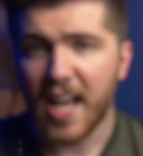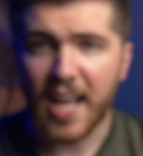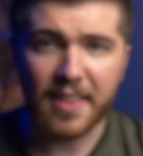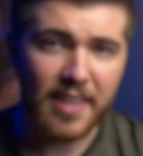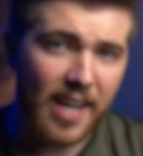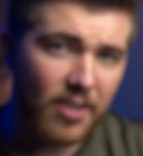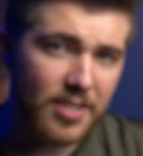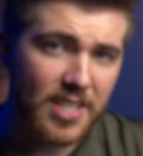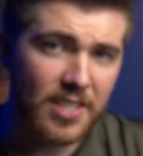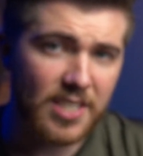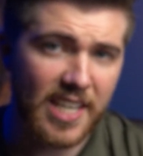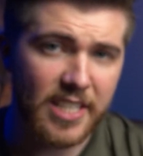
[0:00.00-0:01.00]
and the LT
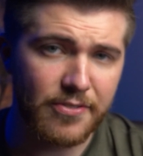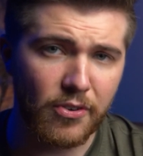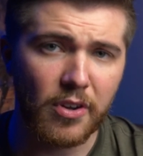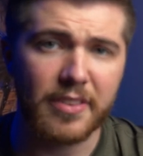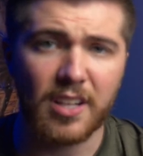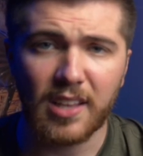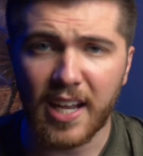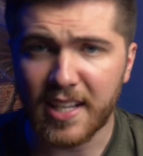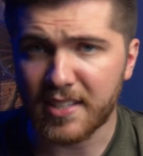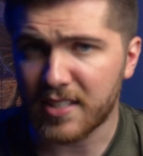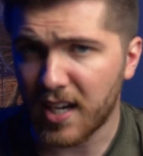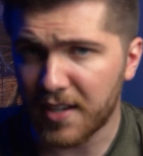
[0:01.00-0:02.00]
stands for the Light
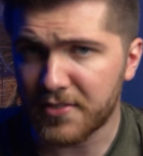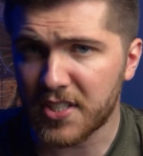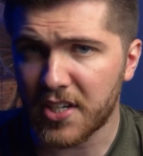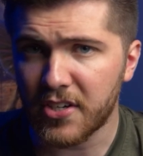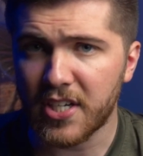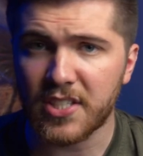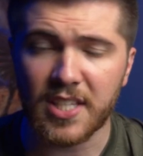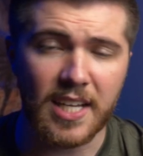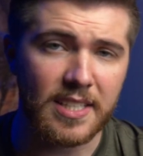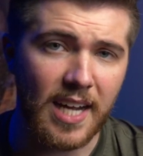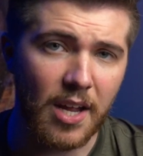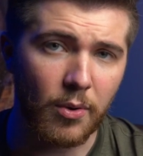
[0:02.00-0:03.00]
and Tough series that
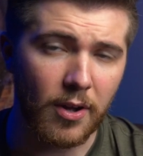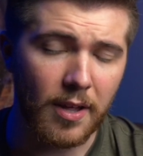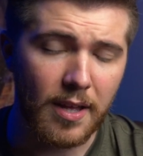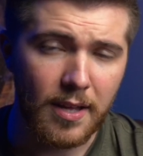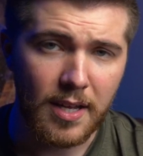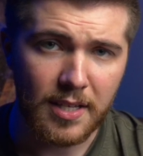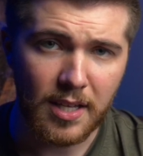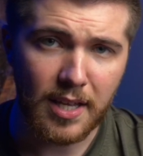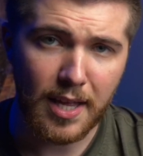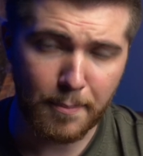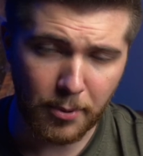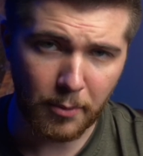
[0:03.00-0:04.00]
Daiwa
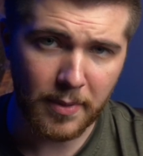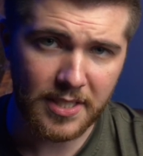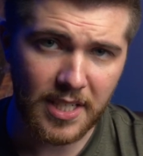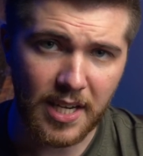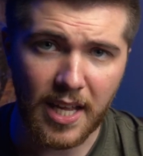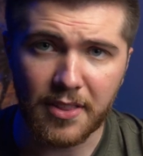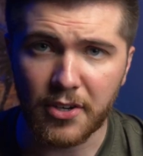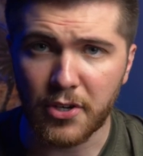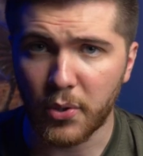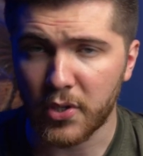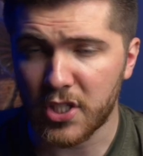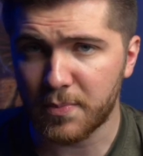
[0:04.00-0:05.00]
implemented in their
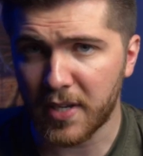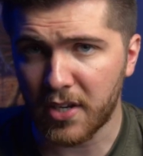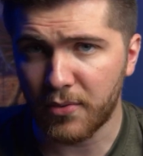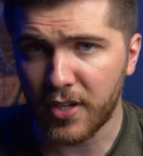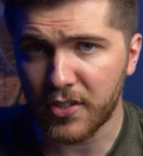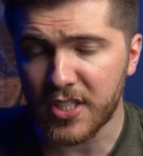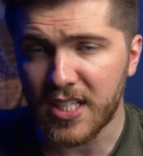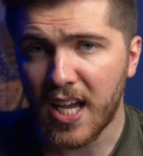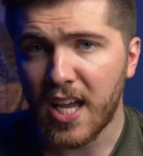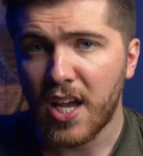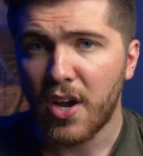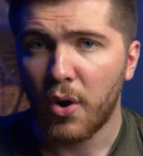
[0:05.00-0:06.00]
newer spinning reels.
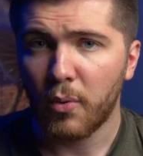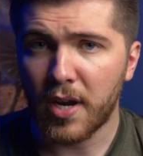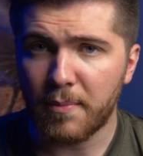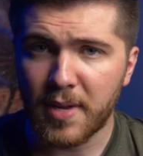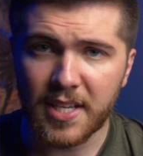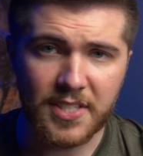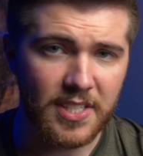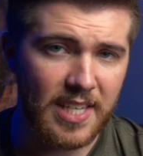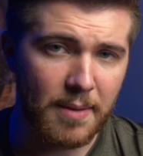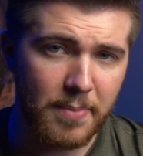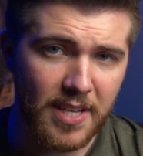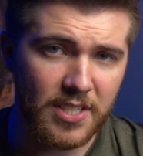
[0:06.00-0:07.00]
What it means is
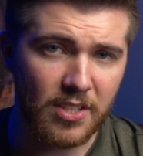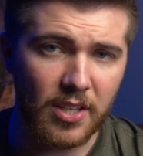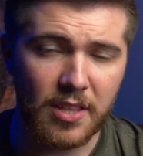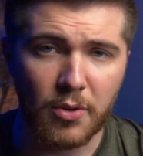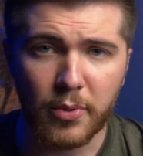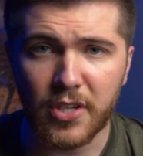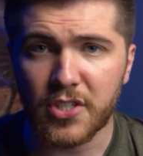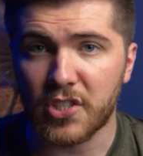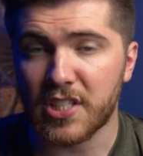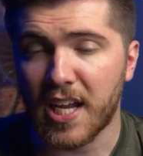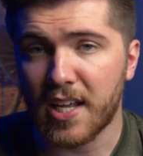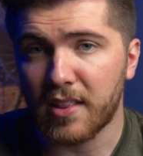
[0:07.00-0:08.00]
that basically the reels are
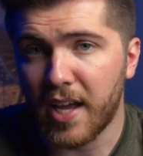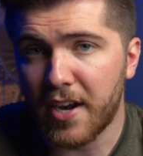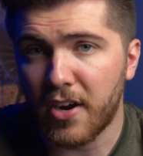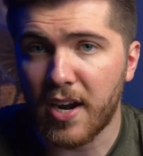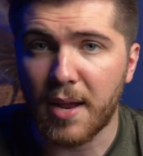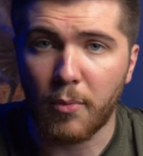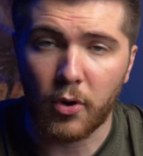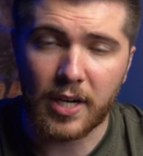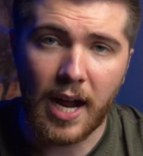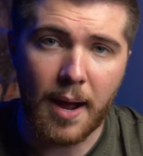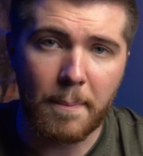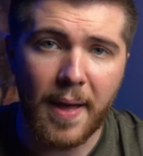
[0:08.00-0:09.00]
staying lighter and more
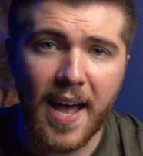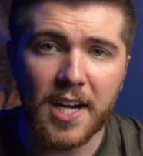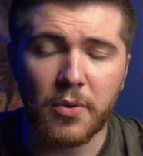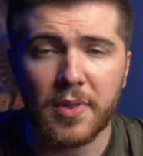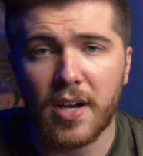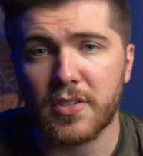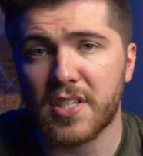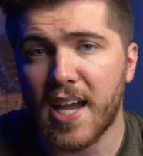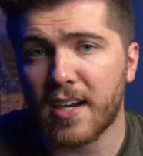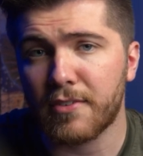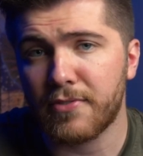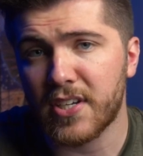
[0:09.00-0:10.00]
compact without
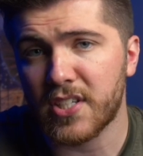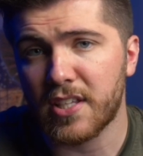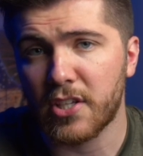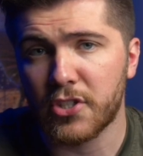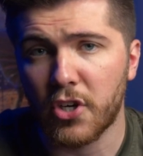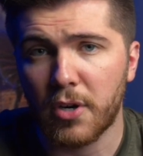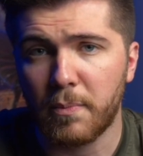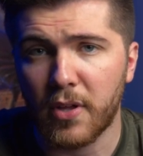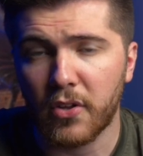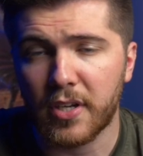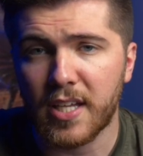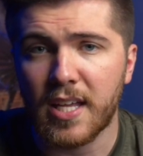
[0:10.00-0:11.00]
sacrificing the
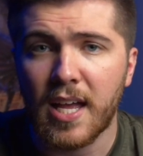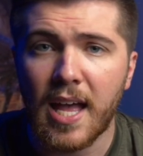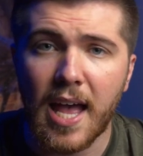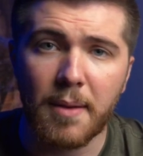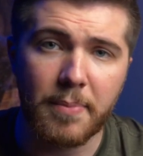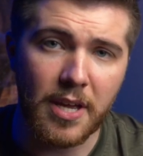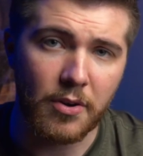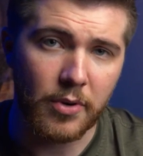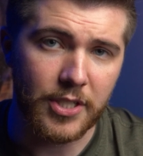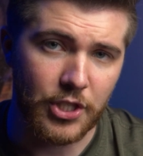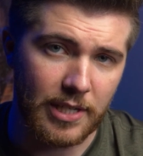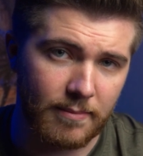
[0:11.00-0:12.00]
durability and being
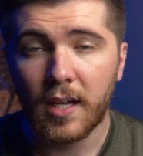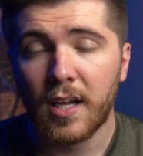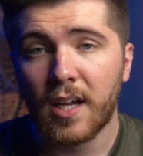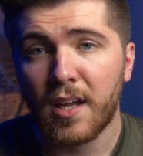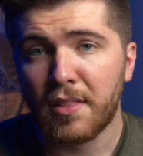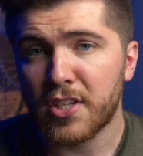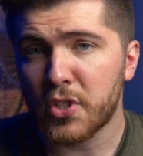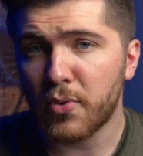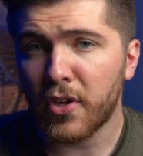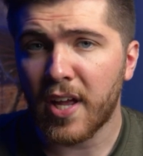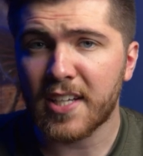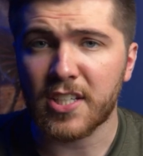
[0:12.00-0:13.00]
rigid. This
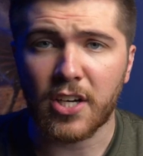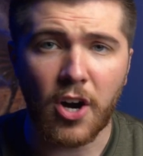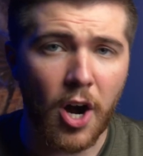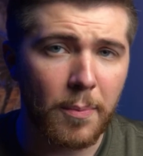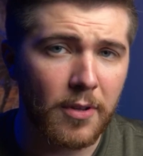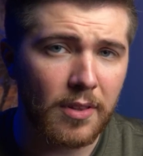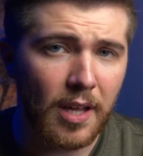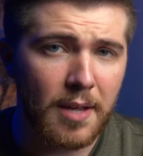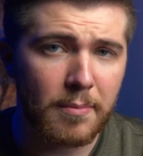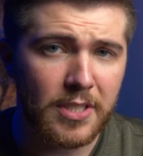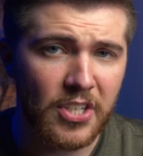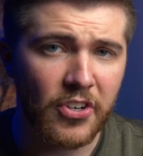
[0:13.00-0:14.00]
reel has a carbon light
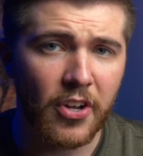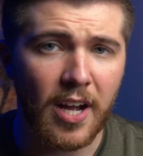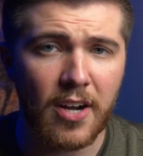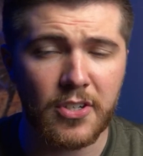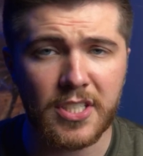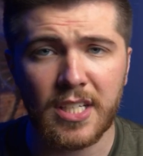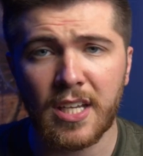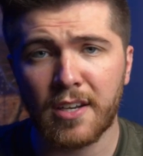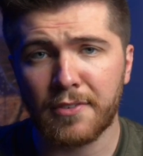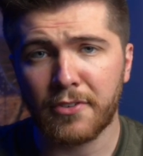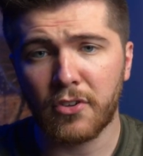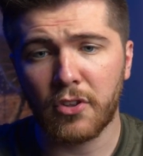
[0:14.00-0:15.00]
material housing, and if you